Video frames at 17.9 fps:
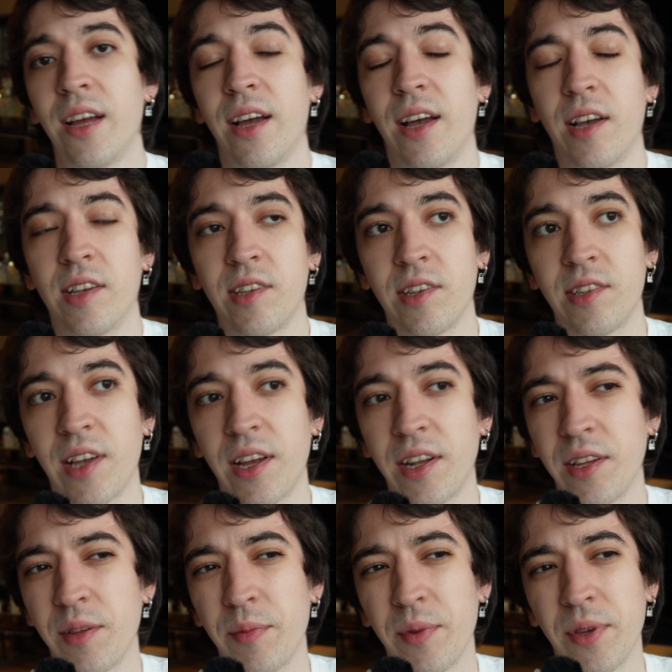As I
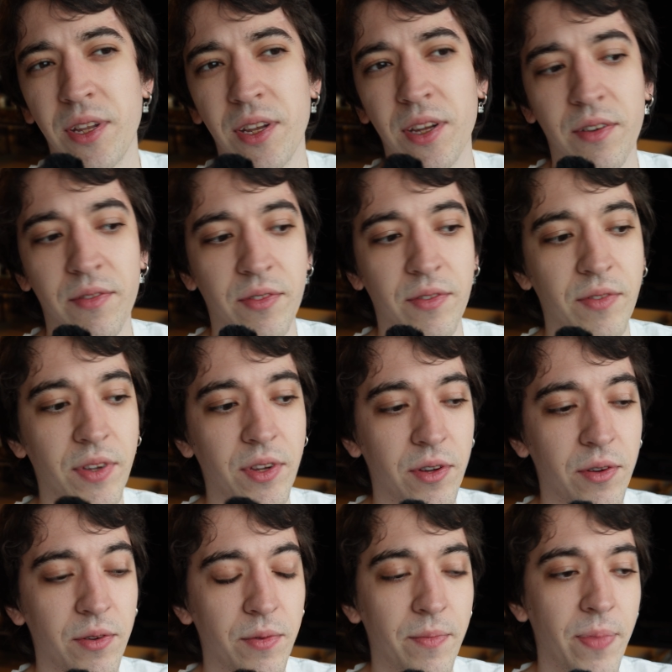said in the beginning of the
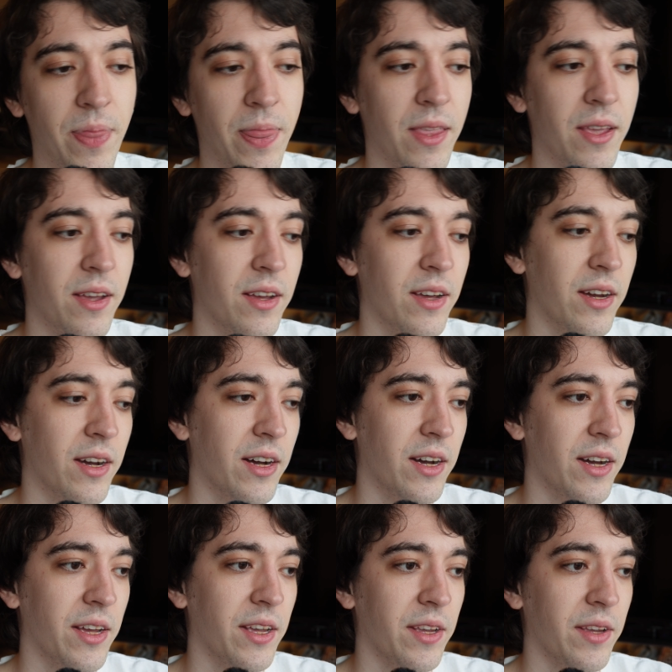video,
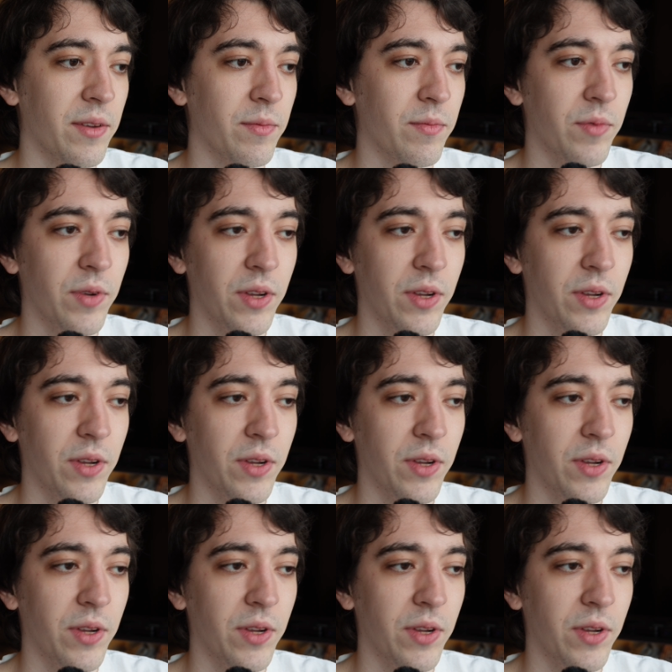I